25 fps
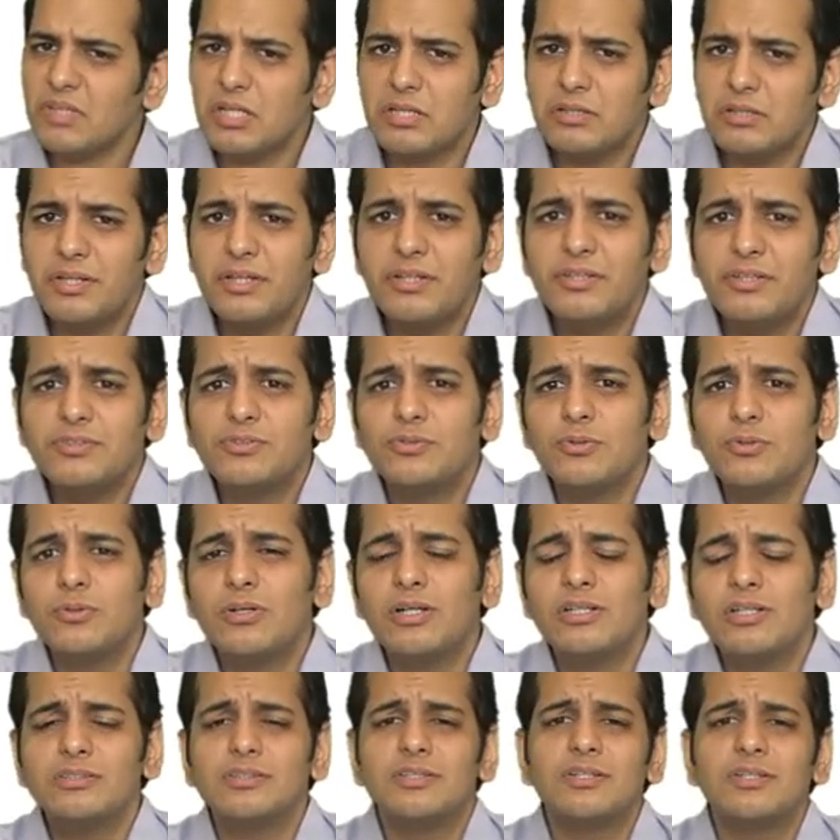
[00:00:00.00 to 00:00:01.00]
There is no
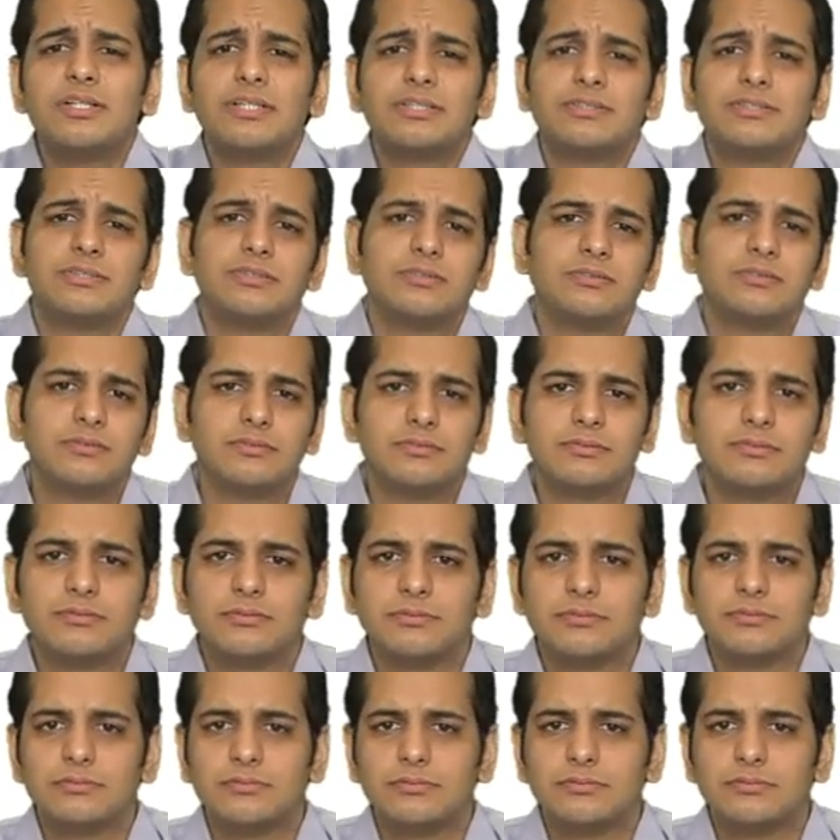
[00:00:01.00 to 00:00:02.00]
consideration.
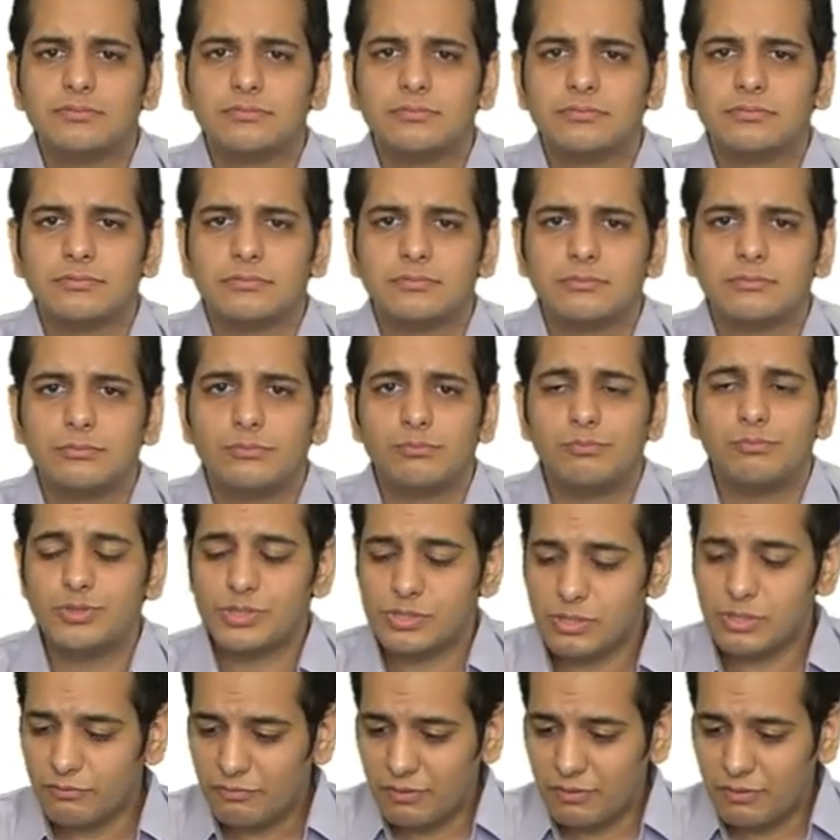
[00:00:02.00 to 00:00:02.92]
Mr.